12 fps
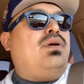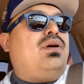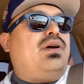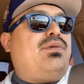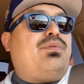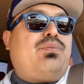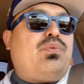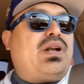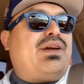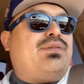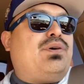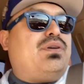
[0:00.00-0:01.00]
of what
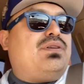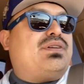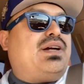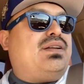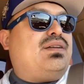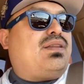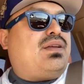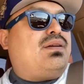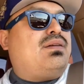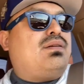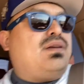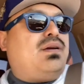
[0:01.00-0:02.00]
I've noticed, kind of thing.
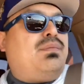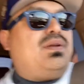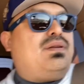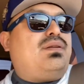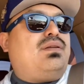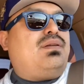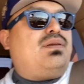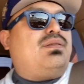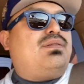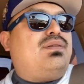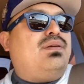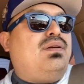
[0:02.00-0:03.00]
I mean,
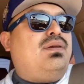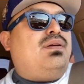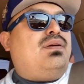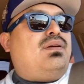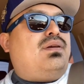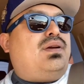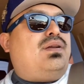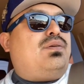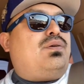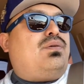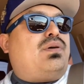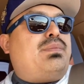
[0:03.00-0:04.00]
it's, you
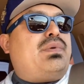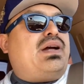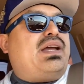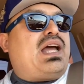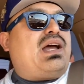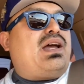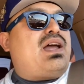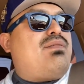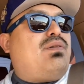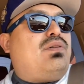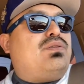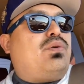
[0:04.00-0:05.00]
know, I might have
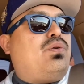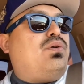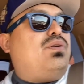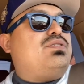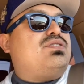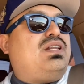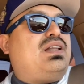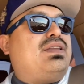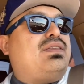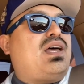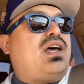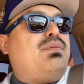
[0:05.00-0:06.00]
all the toys and shit like
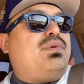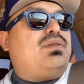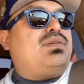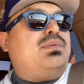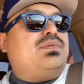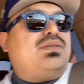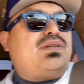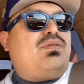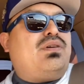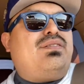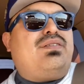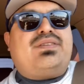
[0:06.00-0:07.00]
that, but sometimes I don't
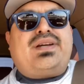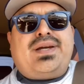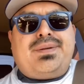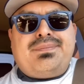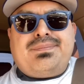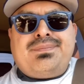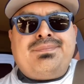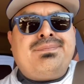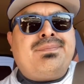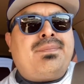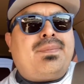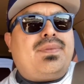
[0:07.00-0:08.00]
have the time.
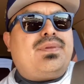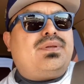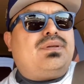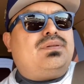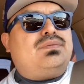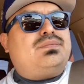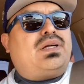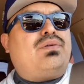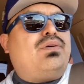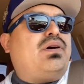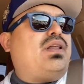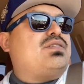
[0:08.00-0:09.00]
So I don't
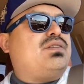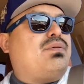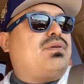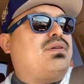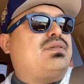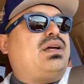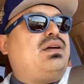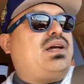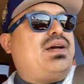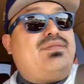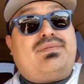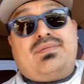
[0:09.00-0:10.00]
know how that shit works. I
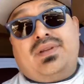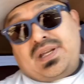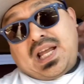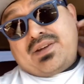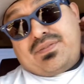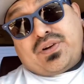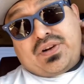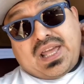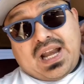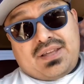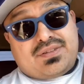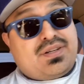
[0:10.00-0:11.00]
haven't figured
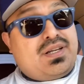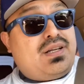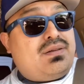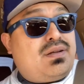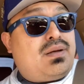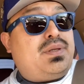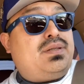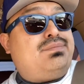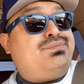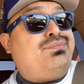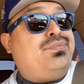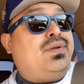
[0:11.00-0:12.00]
that answer yet. I
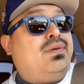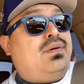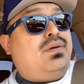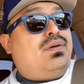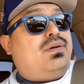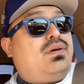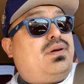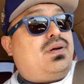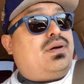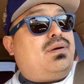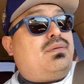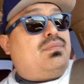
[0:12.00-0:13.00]
mean,
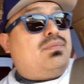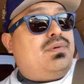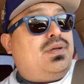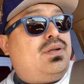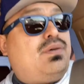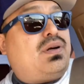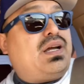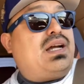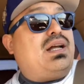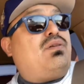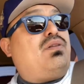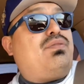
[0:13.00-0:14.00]
you know, I
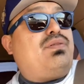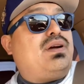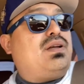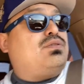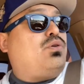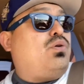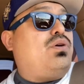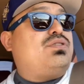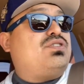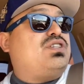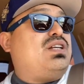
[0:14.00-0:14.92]
got all the fucking toys and shit